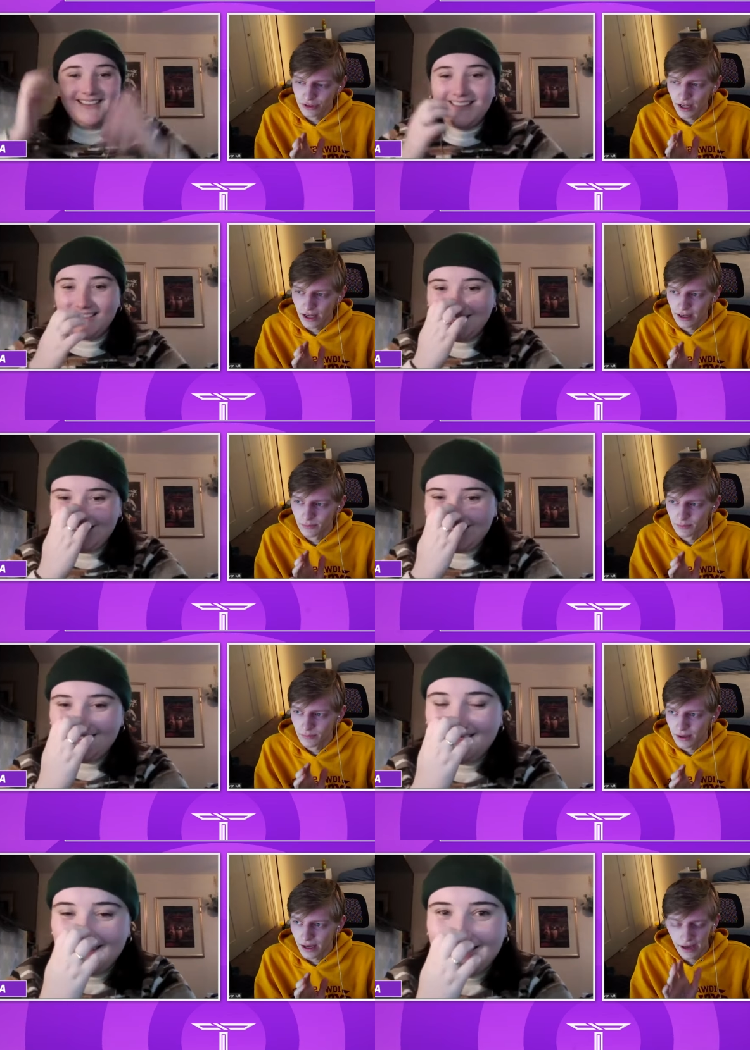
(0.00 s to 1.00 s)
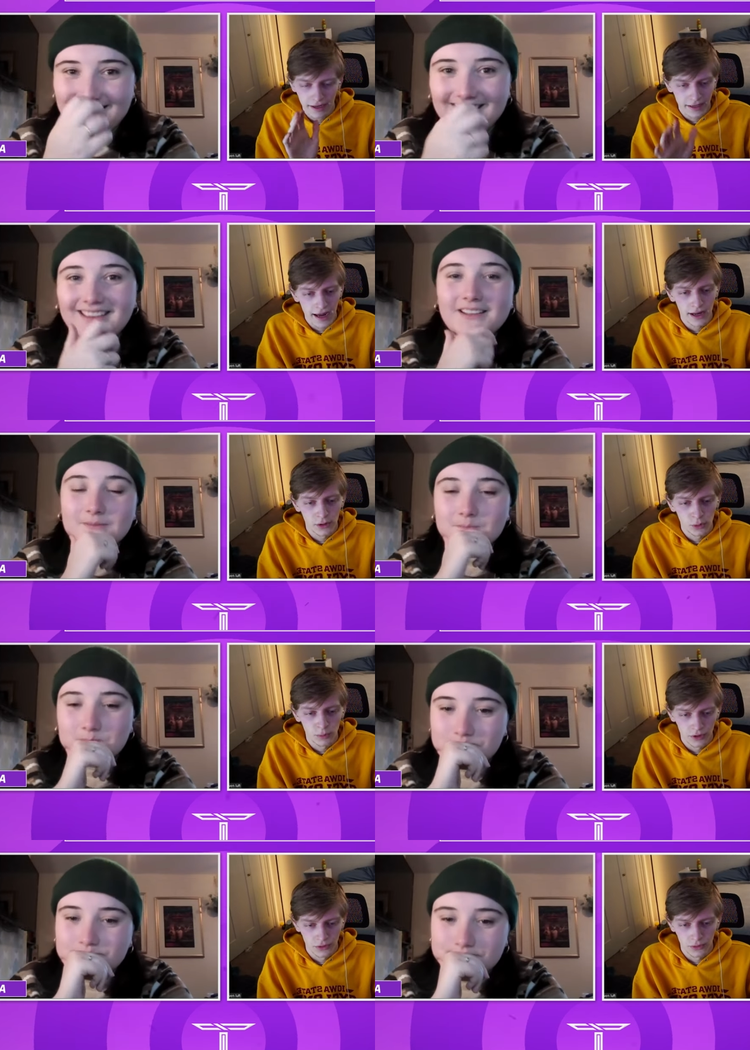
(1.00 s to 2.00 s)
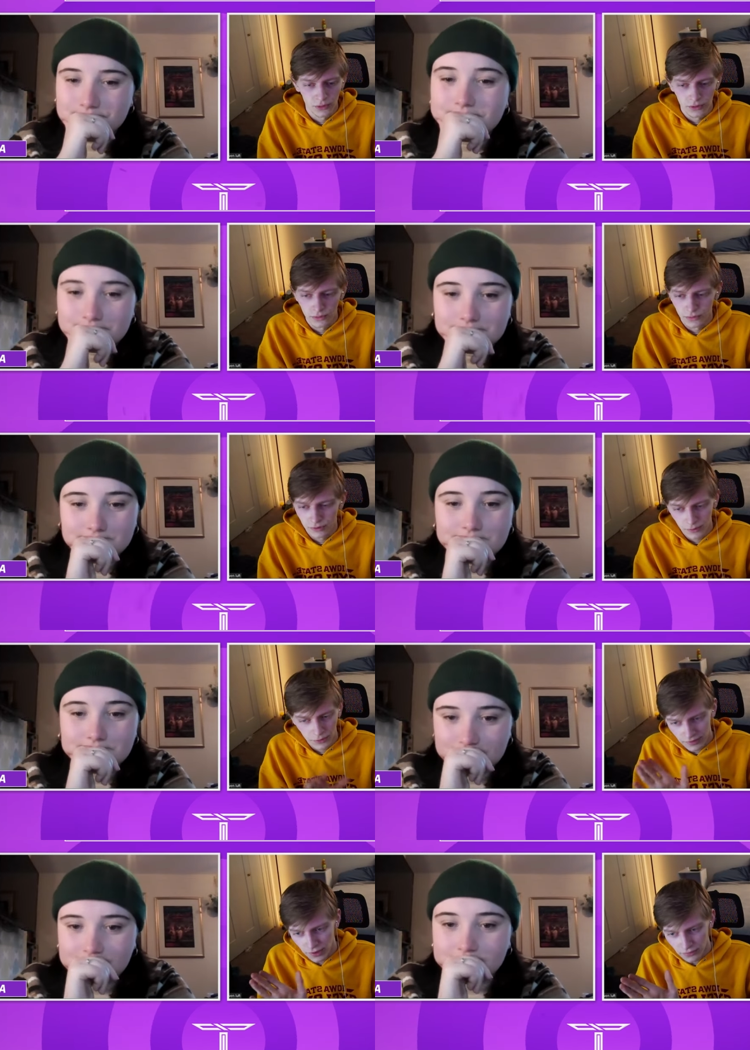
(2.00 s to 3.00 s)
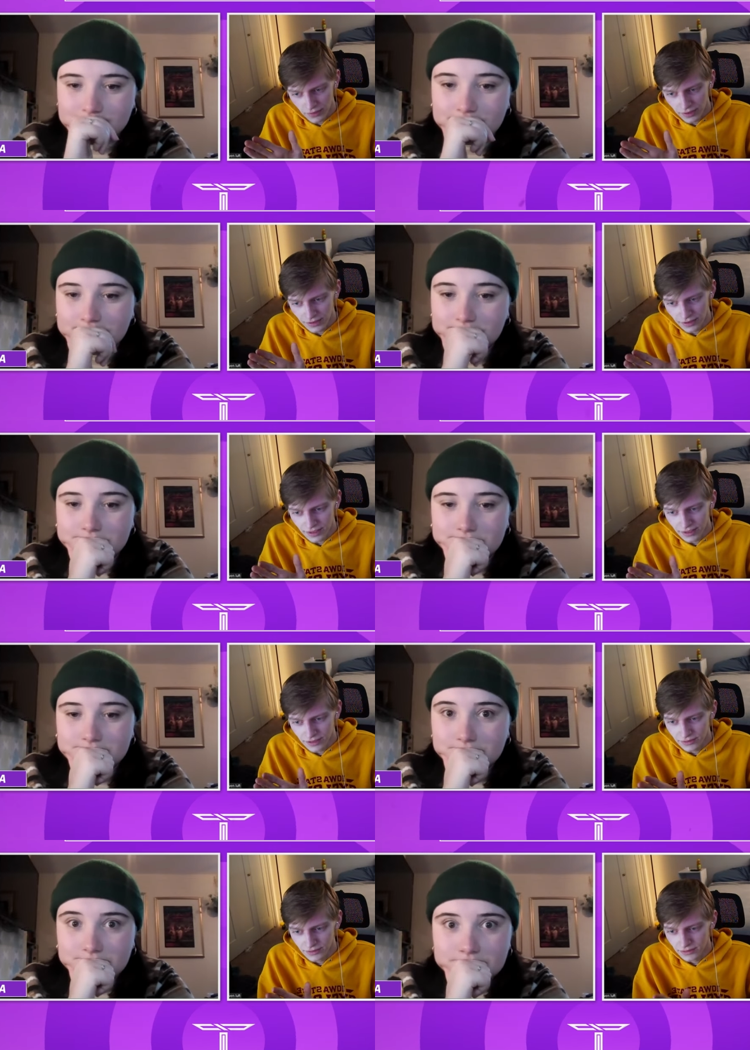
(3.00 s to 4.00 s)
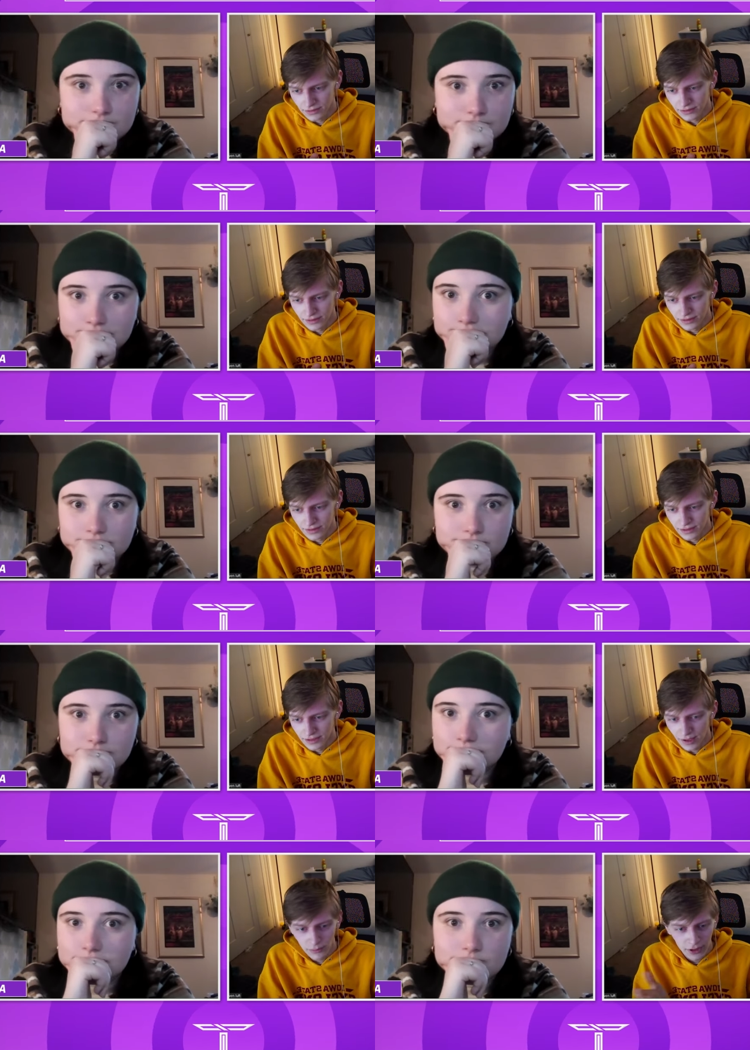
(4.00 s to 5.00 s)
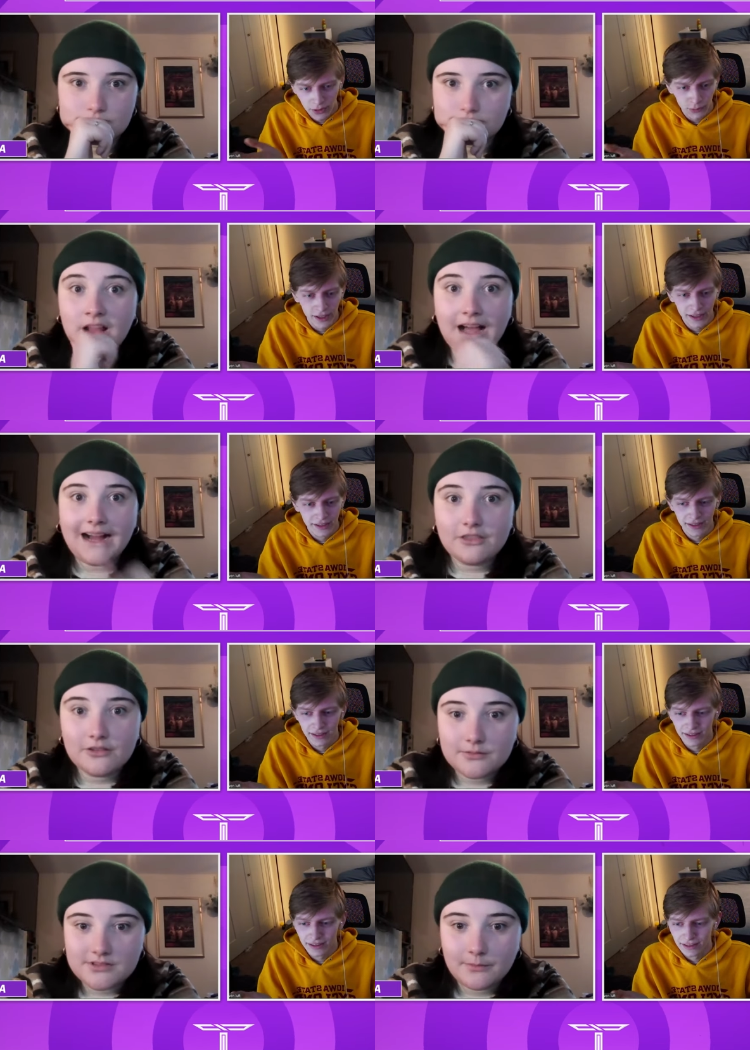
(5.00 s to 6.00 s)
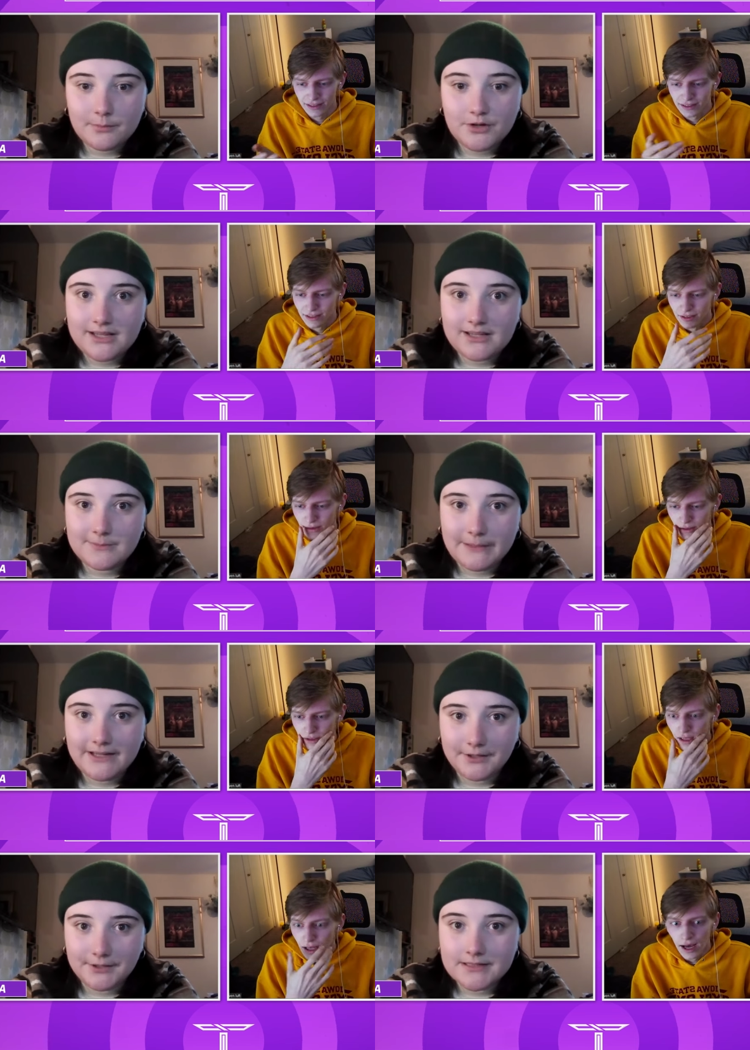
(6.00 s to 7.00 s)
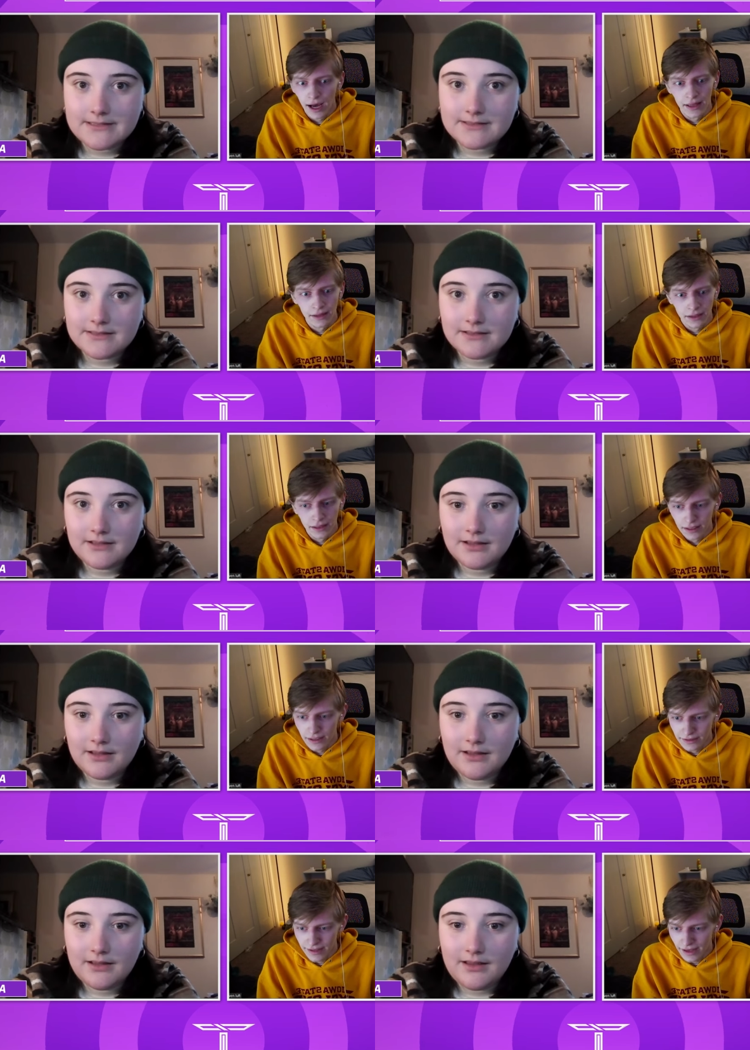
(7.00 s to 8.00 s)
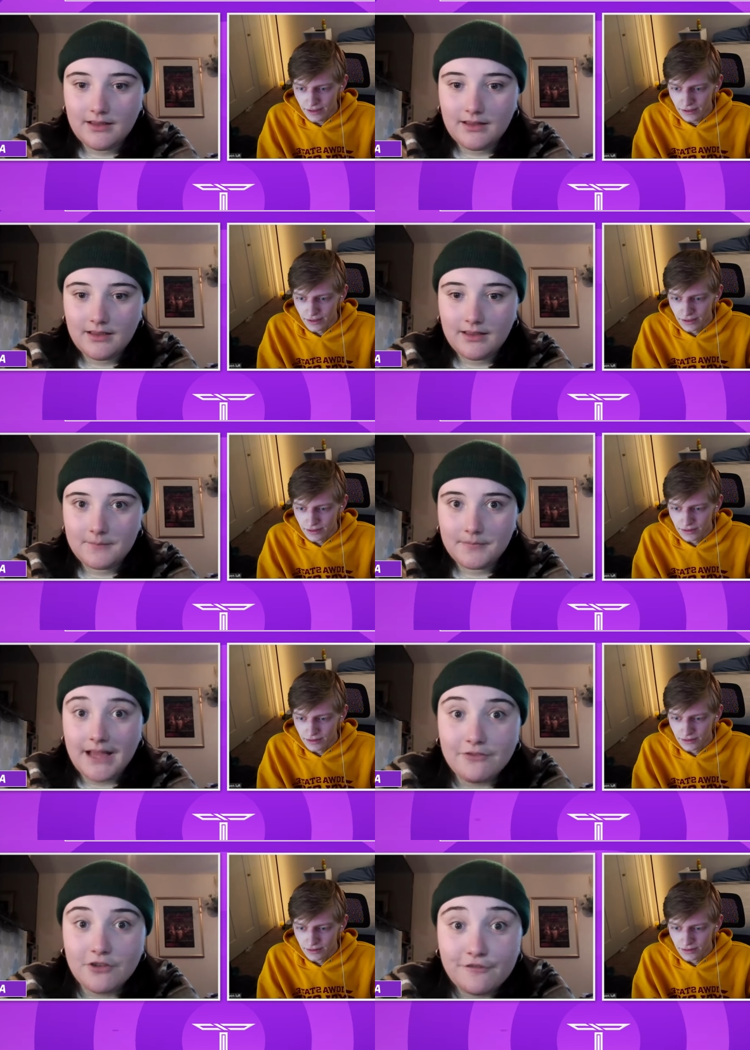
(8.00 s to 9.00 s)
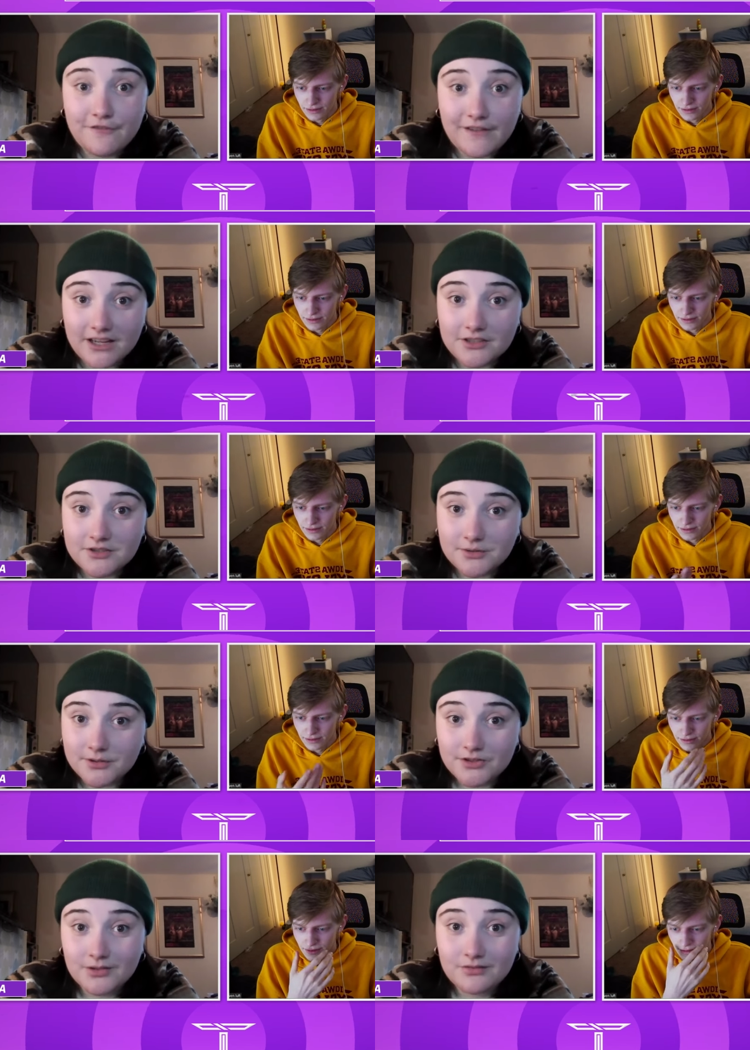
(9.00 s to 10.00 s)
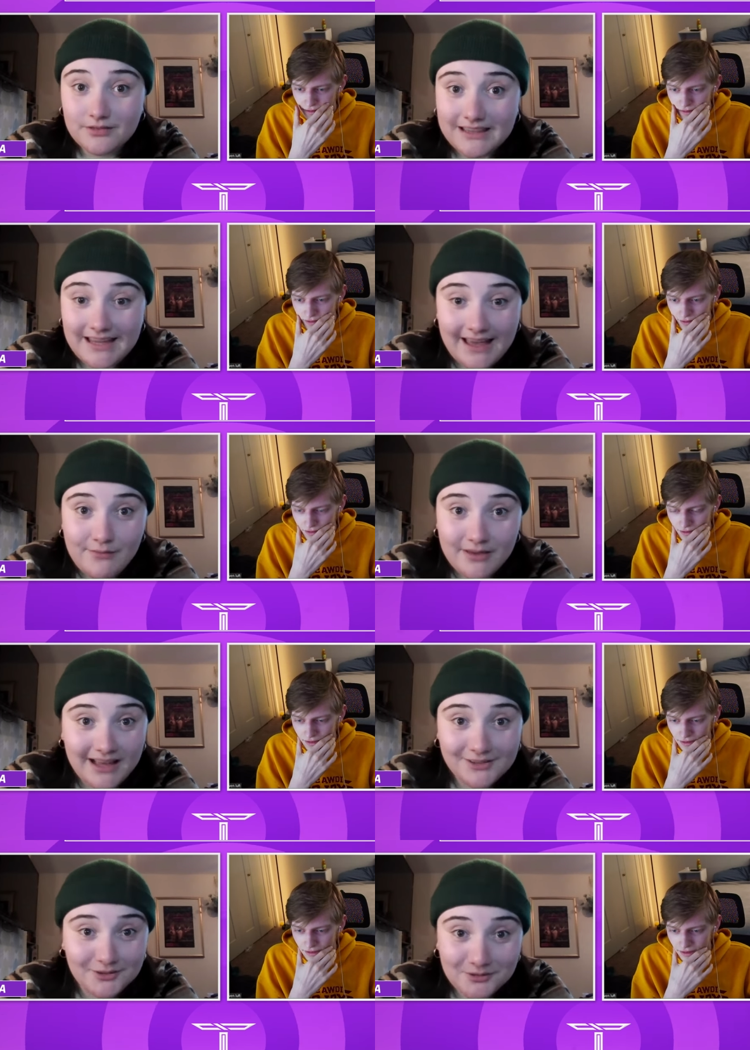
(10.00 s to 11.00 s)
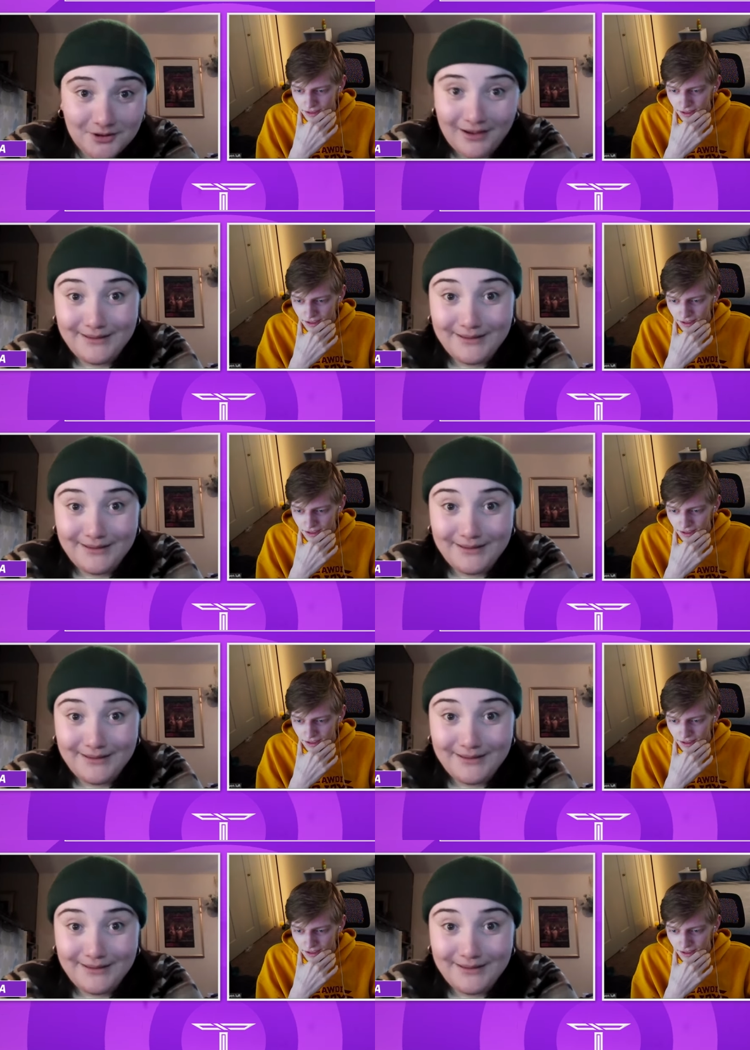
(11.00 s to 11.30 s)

Speaker 1: time I had a cat open a door was the most terrifying thing. I'm like, when
Speaker 2: I thought there was someone breaking into my house. Exactly. I've got fire doors. They're really heavy. I don't